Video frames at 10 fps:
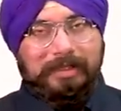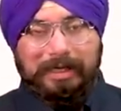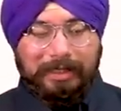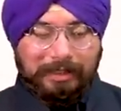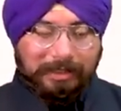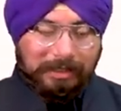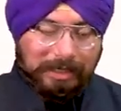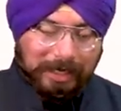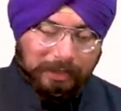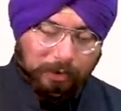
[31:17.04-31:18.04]
right?
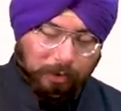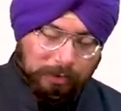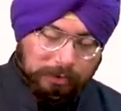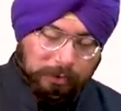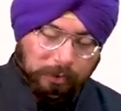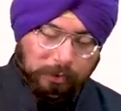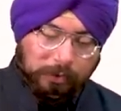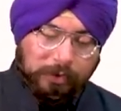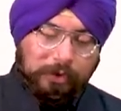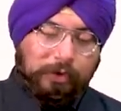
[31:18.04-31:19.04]
And
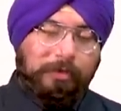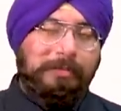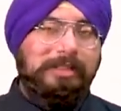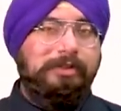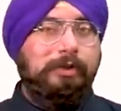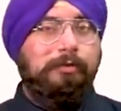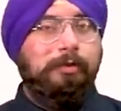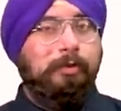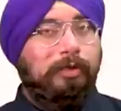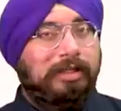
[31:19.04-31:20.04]
also your Ministry of
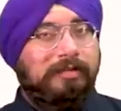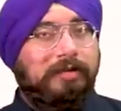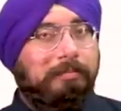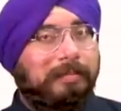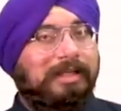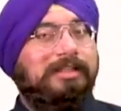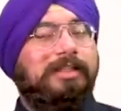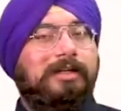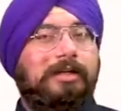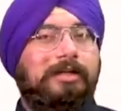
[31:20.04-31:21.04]
Rural Development is
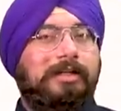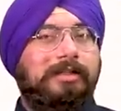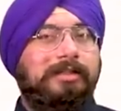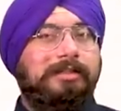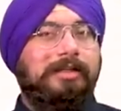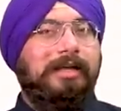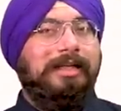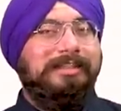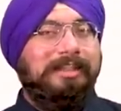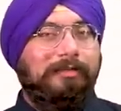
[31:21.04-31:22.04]
conducting this.
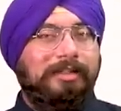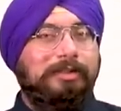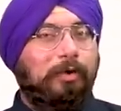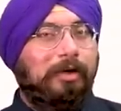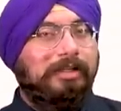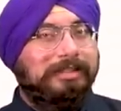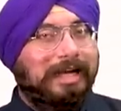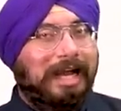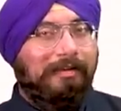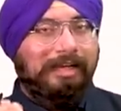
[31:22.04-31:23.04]
And several scholars
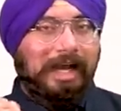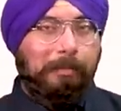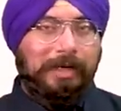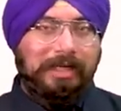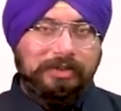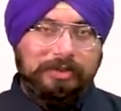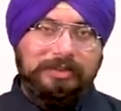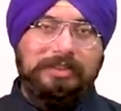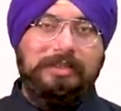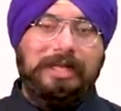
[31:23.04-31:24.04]
are having
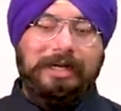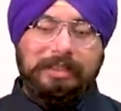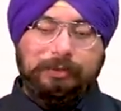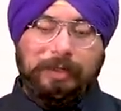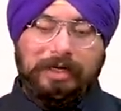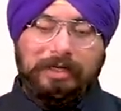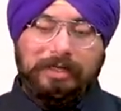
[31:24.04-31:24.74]
apprehensions in that as well.